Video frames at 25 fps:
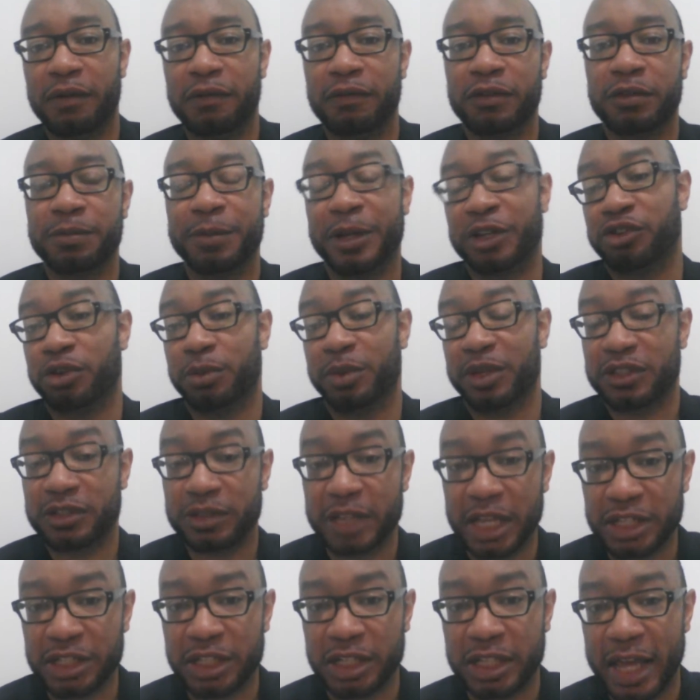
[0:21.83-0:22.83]
especially with
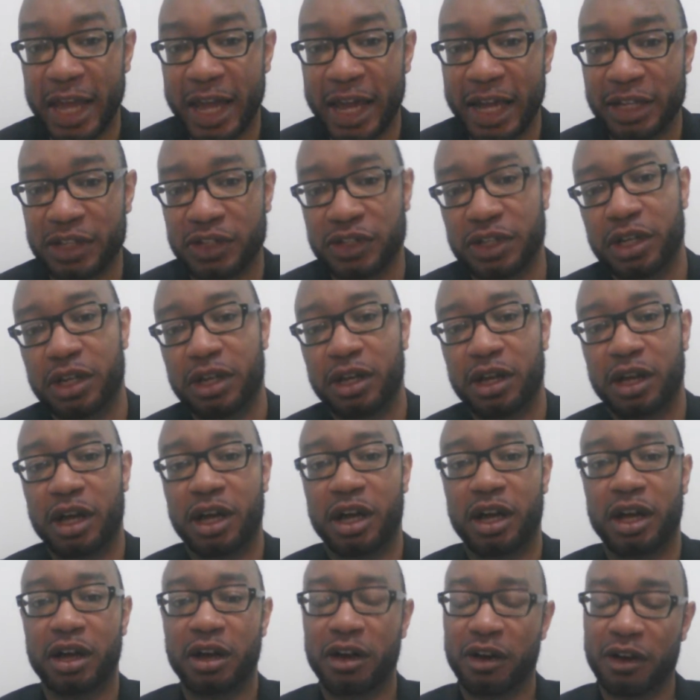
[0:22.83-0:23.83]
Stacey Dash
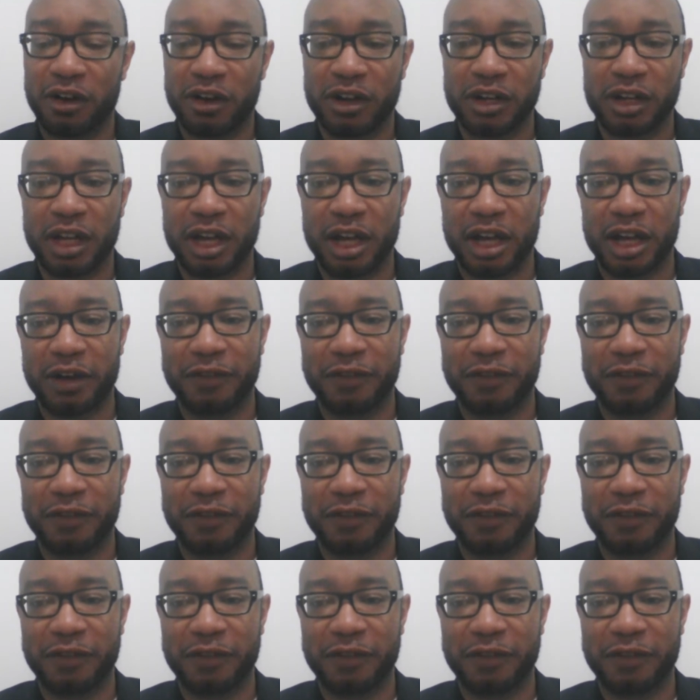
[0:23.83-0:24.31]
on